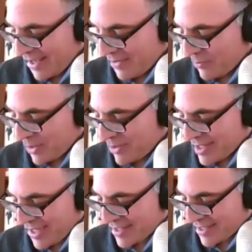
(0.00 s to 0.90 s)
When you
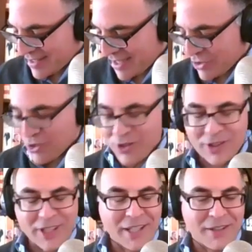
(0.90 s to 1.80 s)
say sensational
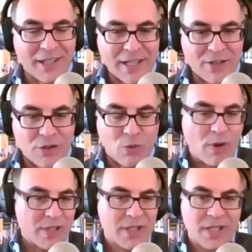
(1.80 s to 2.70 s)
hearings, so
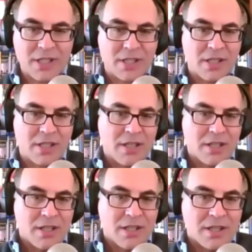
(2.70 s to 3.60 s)
was this
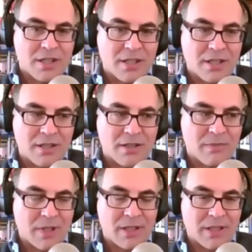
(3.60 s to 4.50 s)
uh,
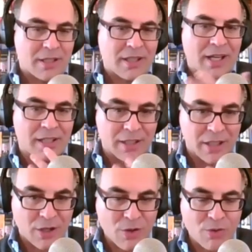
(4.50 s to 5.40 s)
in the nightly
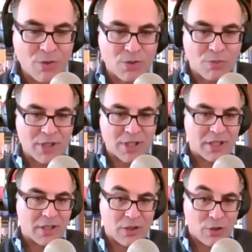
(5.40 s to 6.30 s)
news? Was it
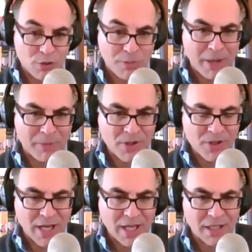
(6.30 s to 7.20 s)
in the
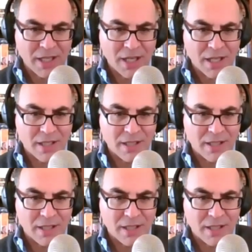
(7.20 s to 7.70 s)
newspapers daily?